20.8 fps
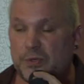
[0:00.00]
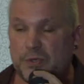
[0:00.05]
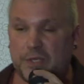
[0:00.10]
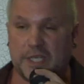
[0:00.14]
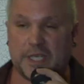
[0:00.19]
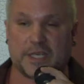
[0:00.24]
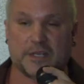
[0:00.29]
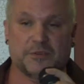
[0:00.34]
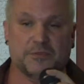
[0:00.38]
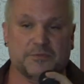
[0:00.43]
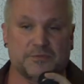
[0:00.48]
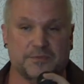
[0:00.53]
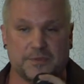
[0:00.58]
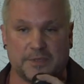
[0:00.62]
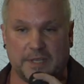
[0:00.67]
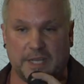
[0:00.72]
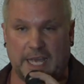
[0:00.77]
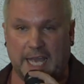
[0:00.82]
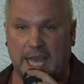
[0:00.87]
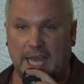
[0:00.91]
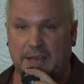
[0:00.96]
give
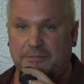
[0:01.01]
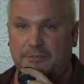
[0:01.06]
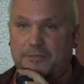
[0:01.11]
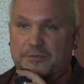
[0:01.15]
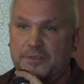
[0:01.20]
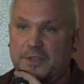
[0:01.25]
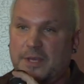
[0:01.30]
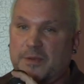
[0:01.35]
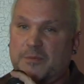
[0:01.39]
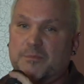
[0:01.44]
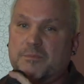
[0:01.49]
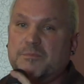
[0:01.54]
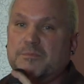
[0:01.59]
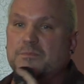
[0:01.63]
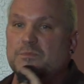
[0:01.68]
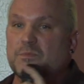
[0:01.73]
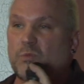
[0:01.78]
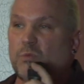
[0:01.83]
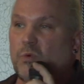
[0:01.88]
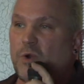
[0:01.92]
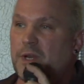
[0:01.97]
half of them
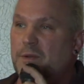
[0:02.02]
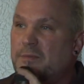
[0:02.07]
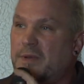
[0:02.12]
one